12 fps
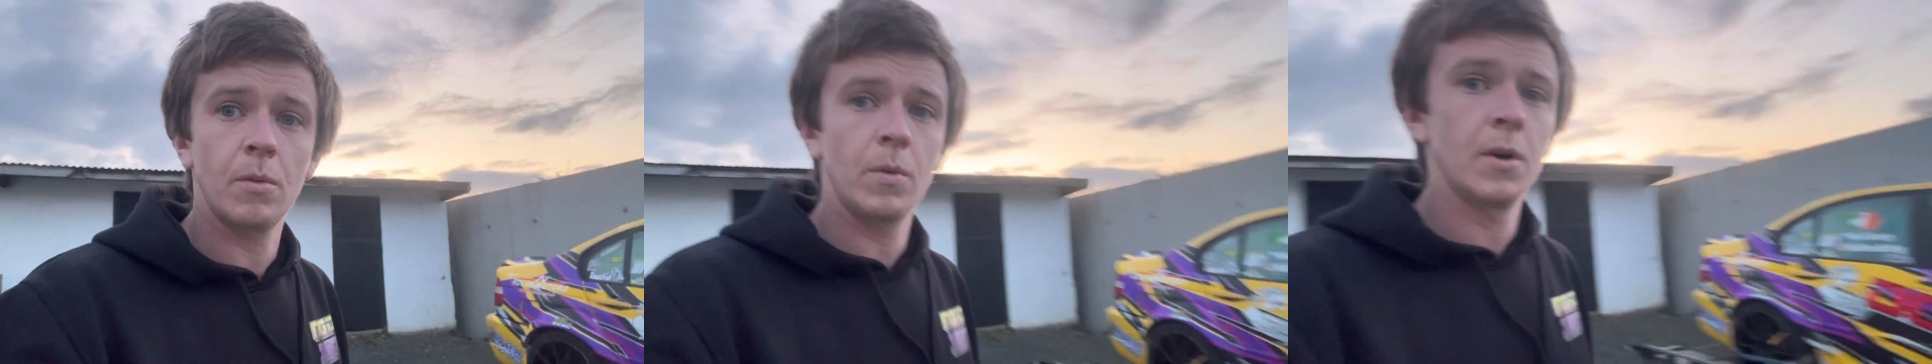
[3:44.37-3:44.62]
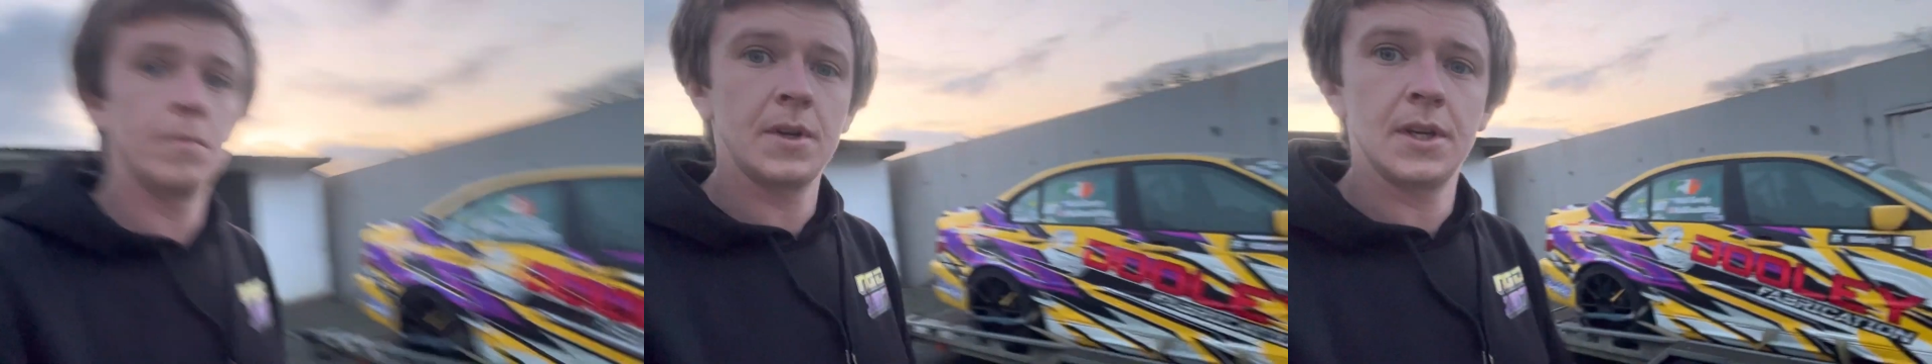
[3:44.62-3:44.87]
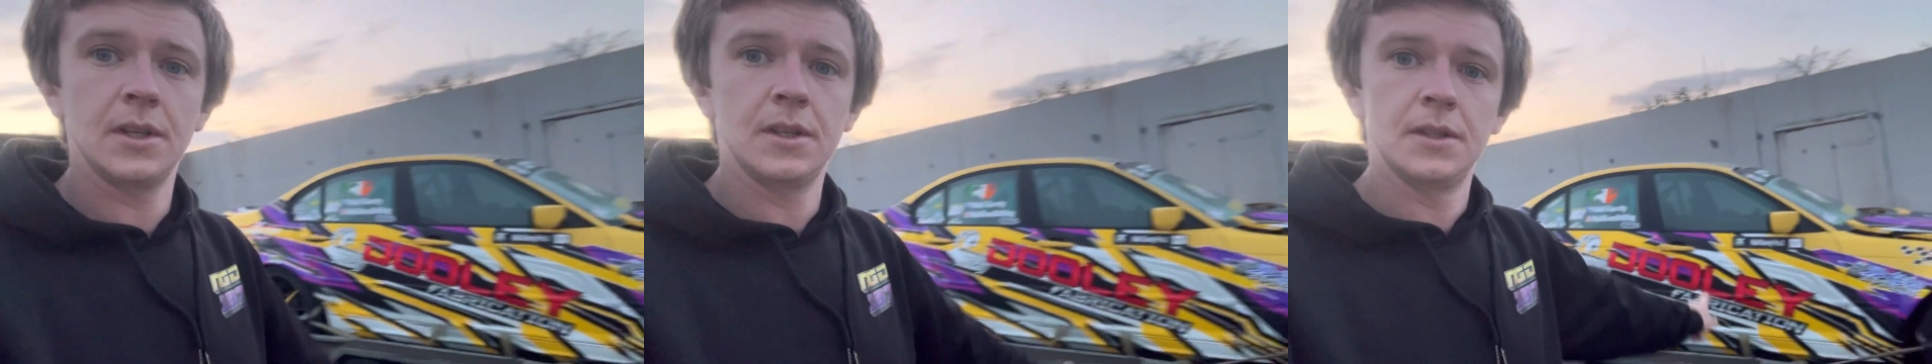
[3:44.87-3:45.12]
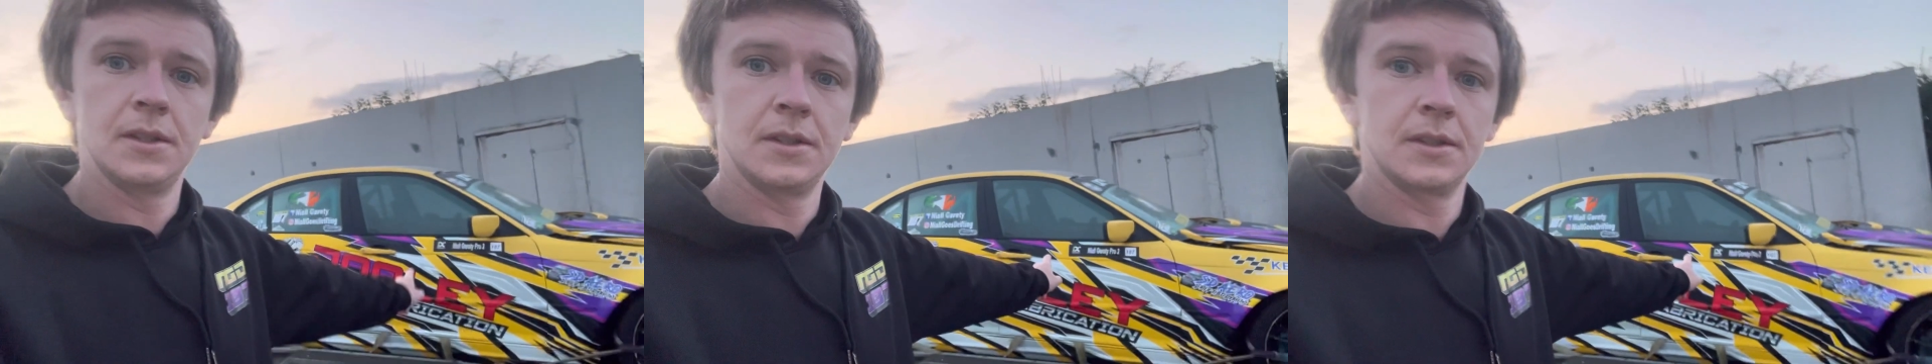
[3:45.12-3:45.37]
We're
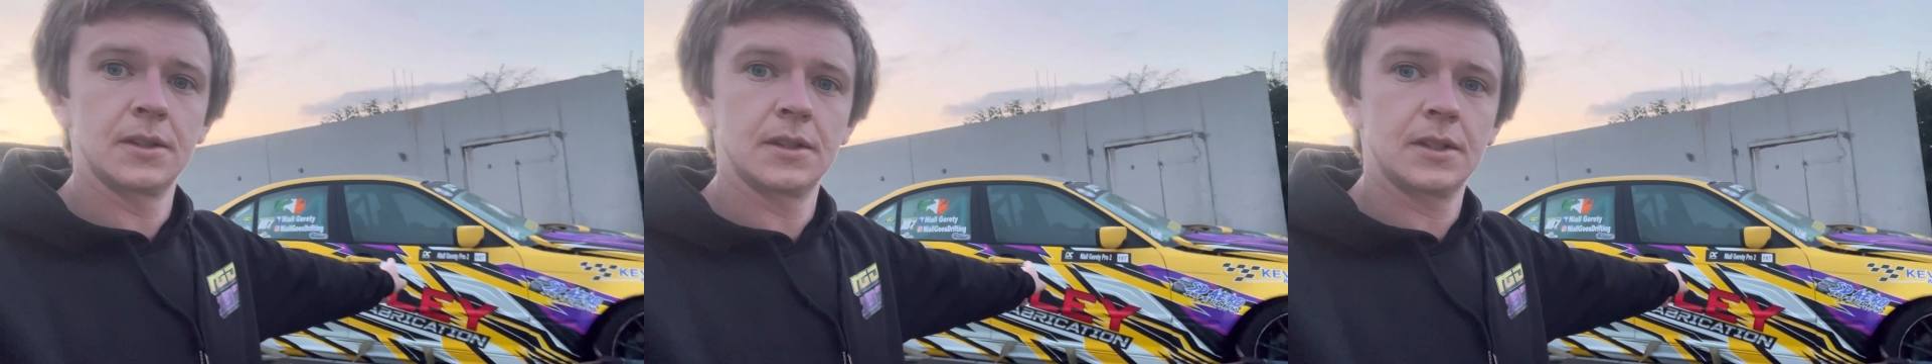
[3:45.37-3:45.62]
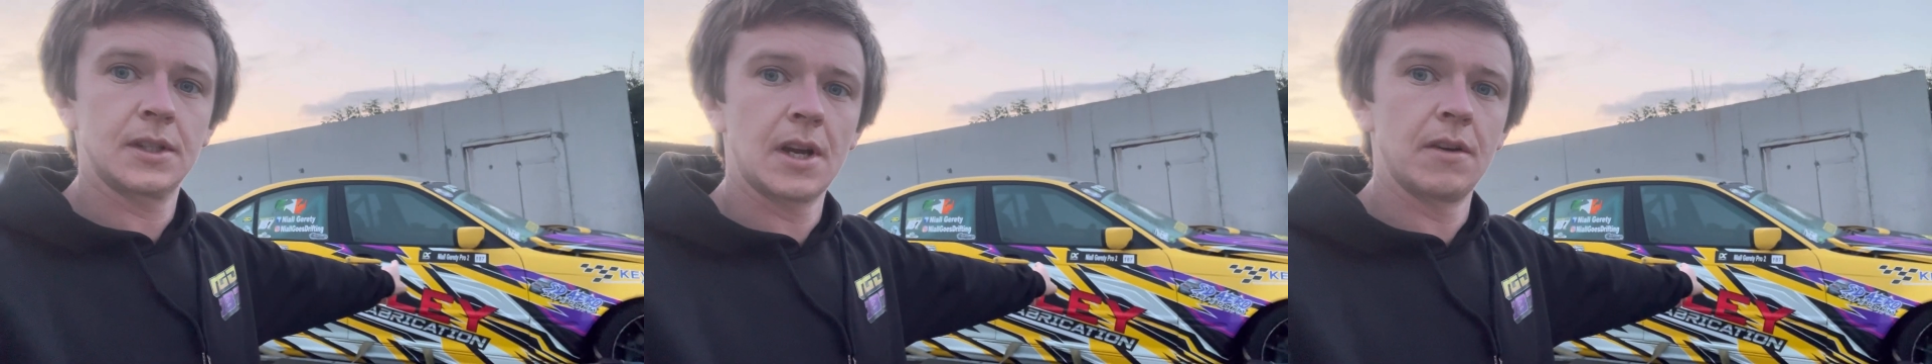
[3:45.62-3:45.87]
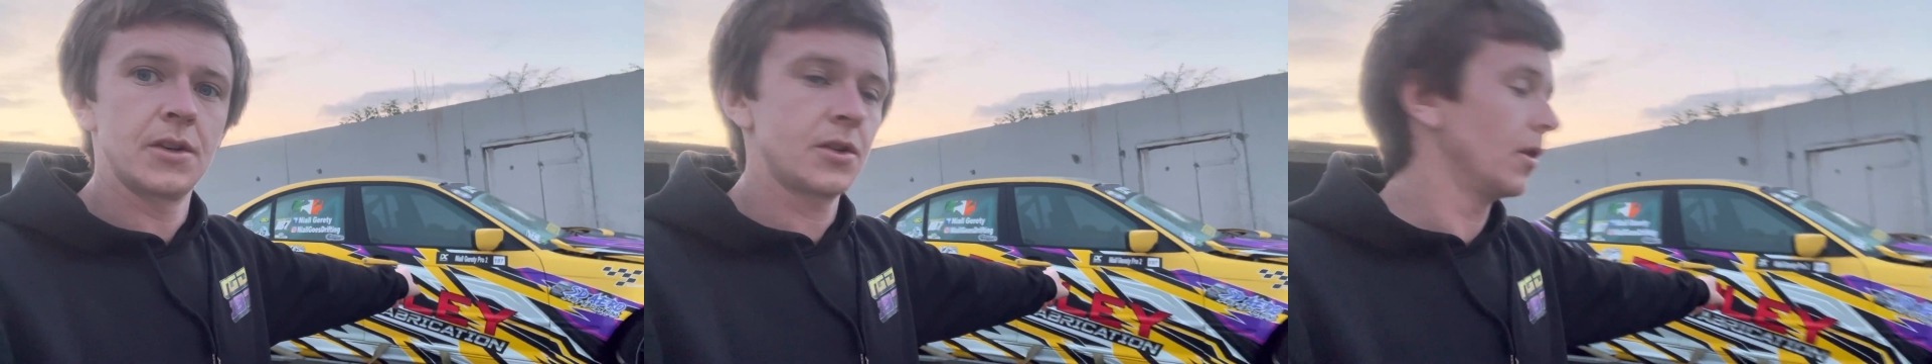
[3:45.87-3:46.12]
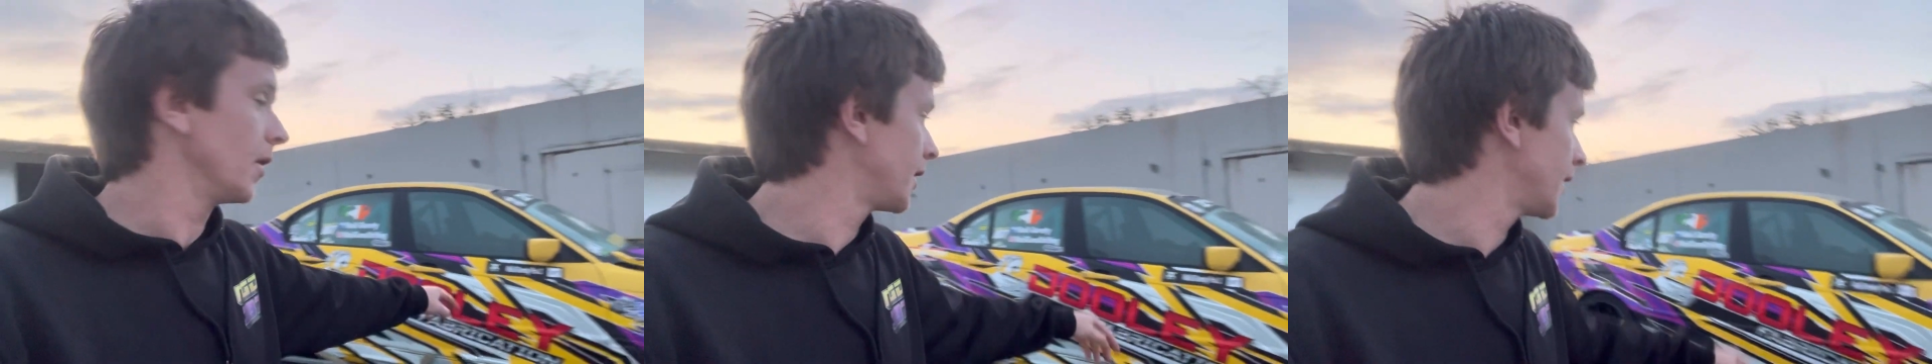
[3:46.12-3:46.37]
meeting Gary
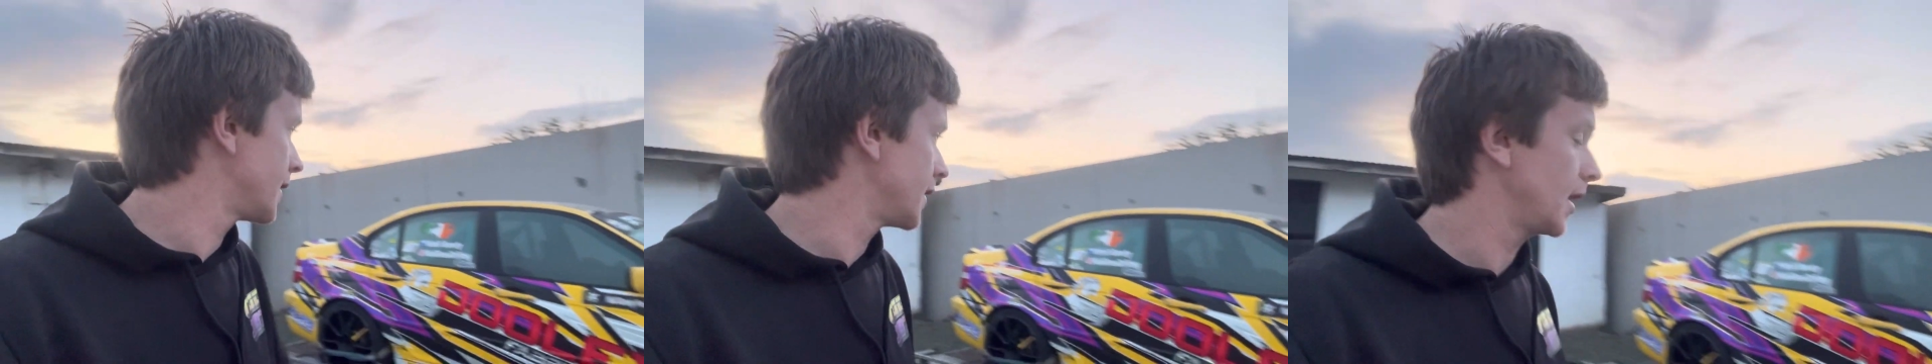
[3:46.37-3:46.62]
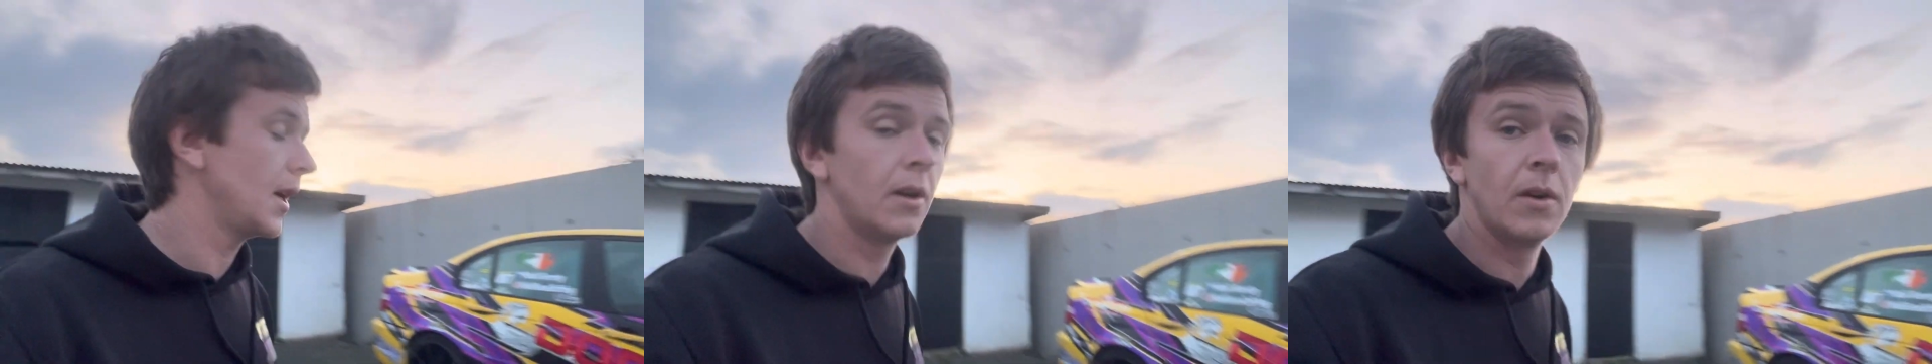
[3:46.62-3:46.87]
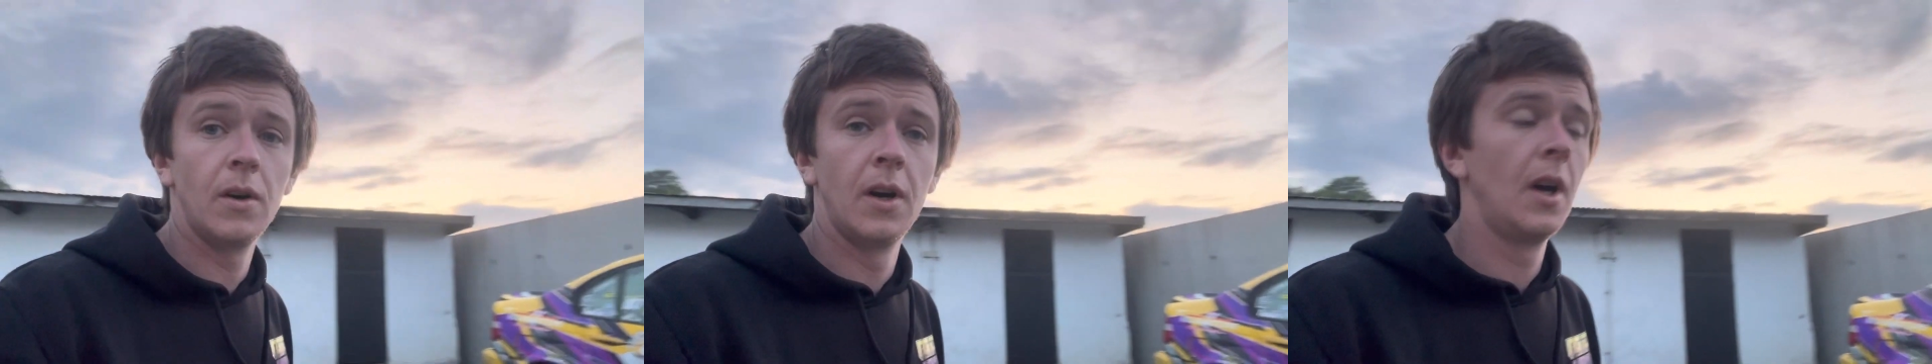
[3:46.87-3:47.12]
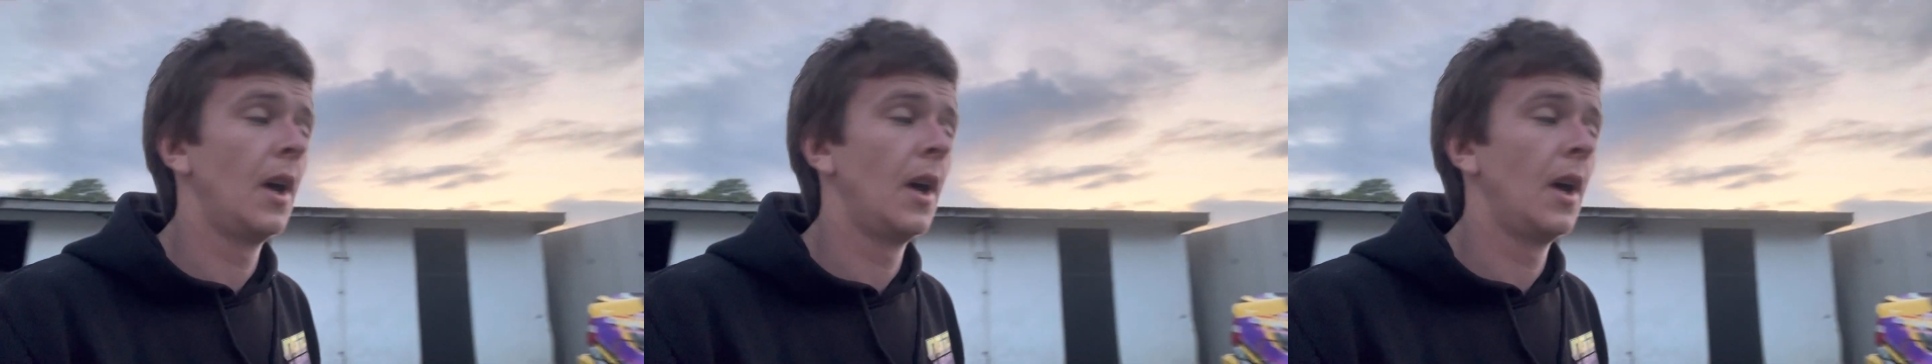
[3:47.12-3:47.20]
Short, SD Aero,